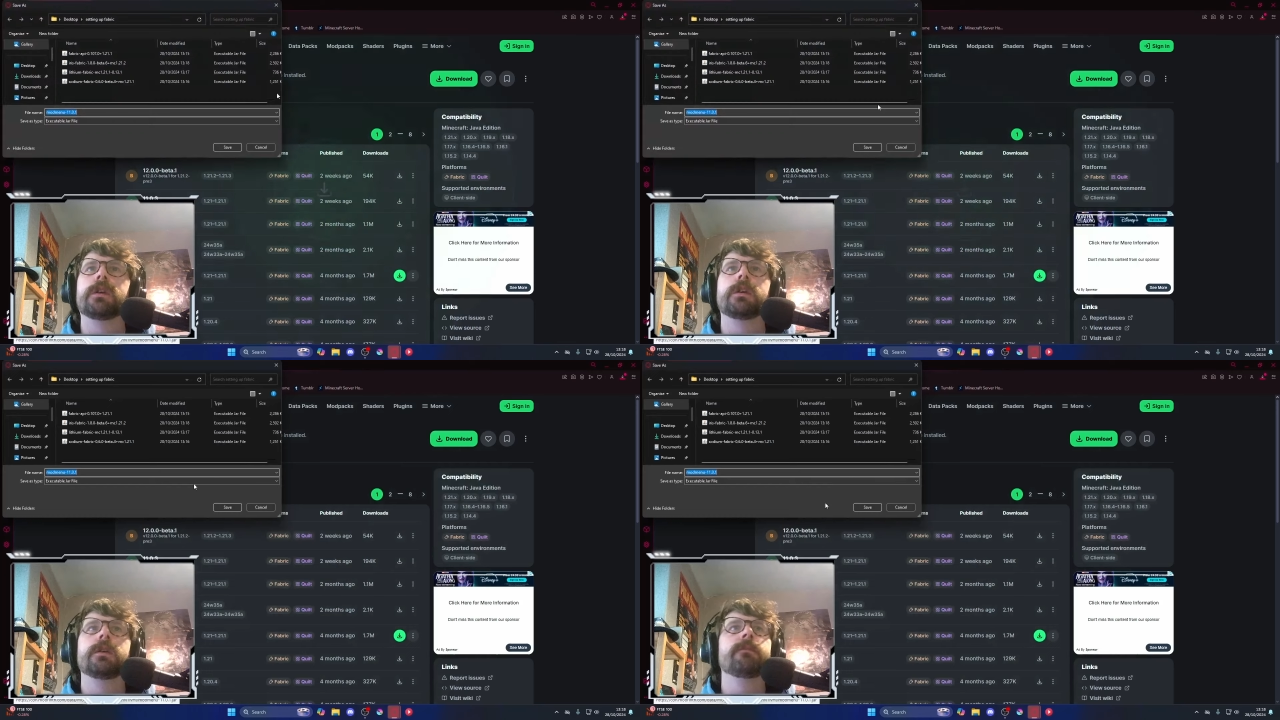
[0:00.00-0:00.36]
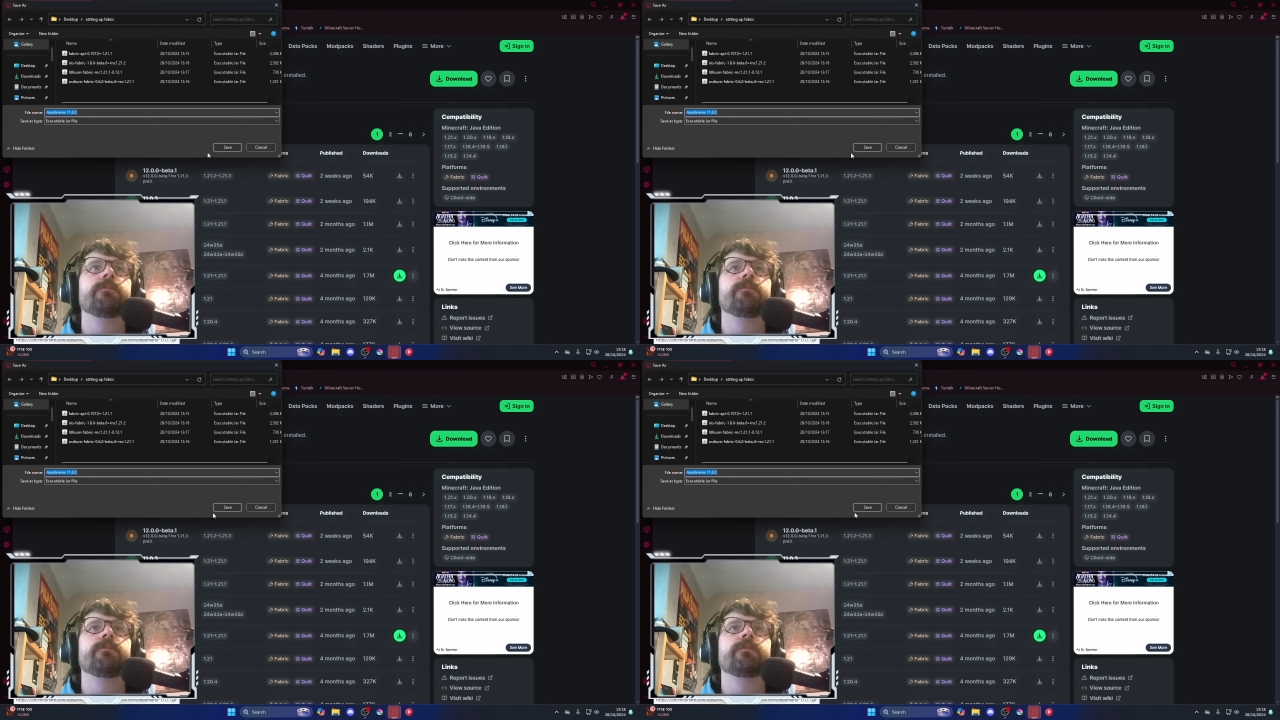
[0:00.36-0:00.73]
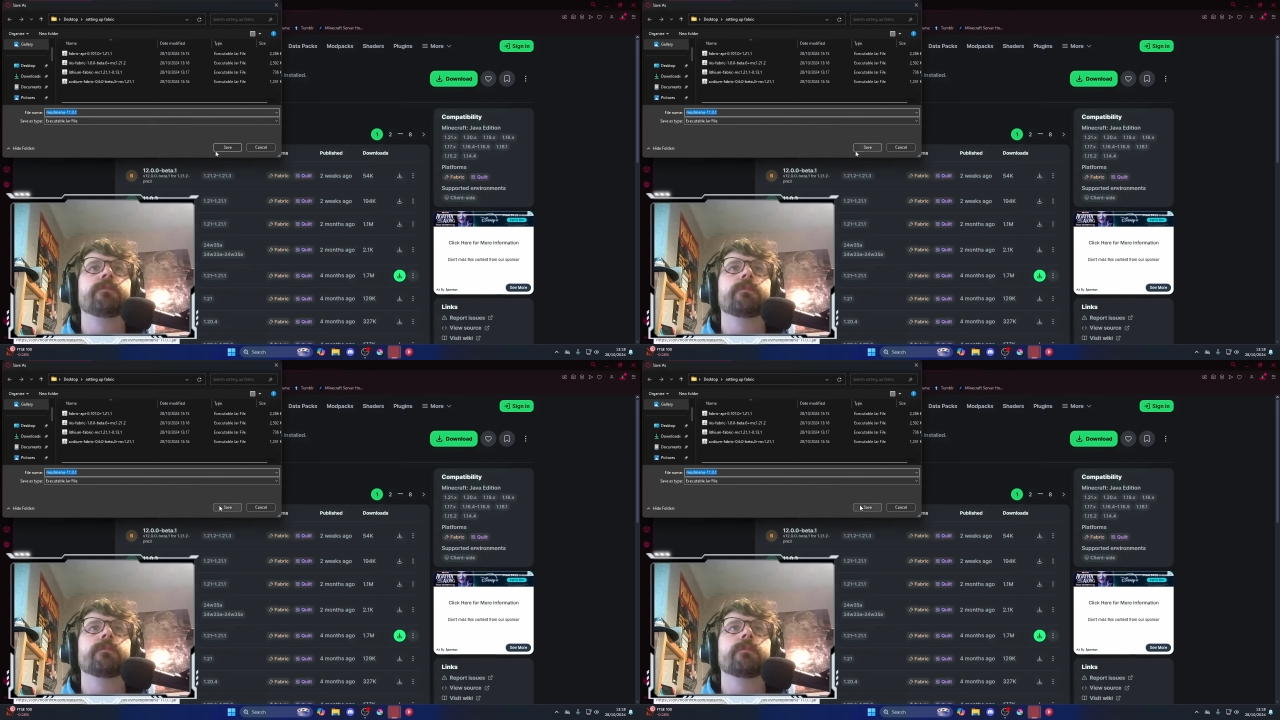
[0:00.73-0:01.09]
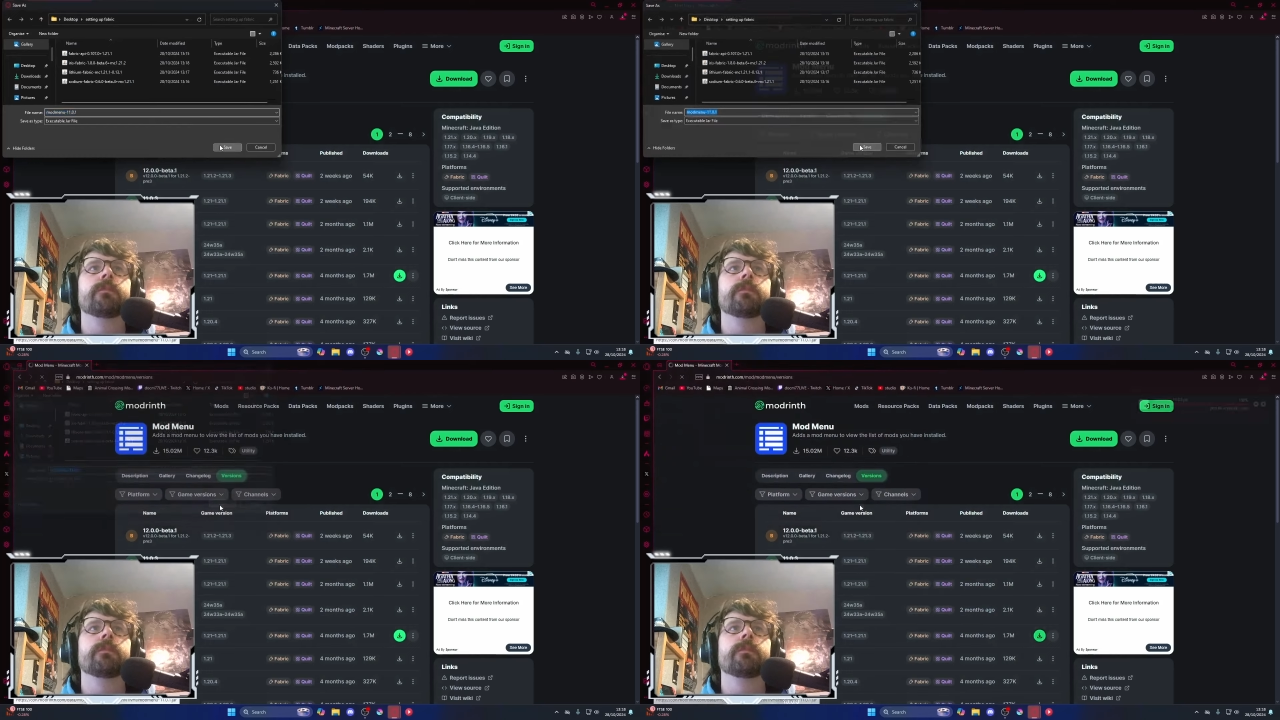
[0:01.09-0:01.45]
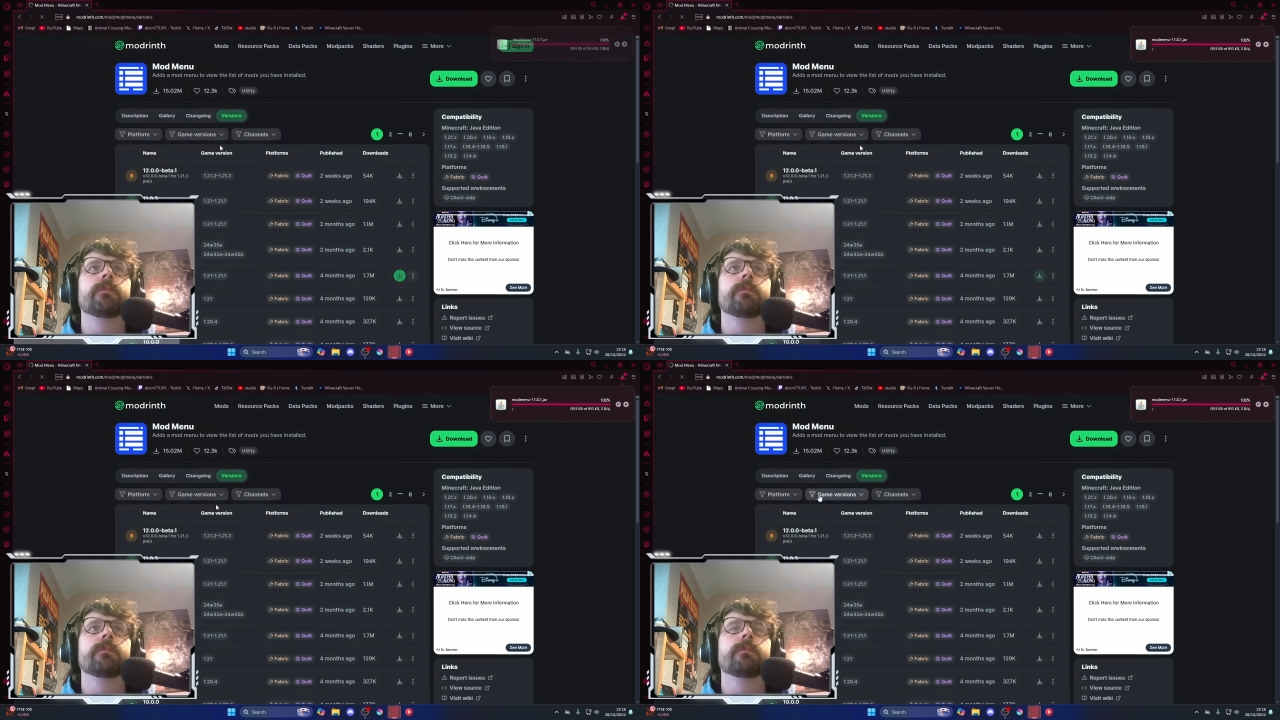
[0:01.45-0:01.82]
Nothing is said.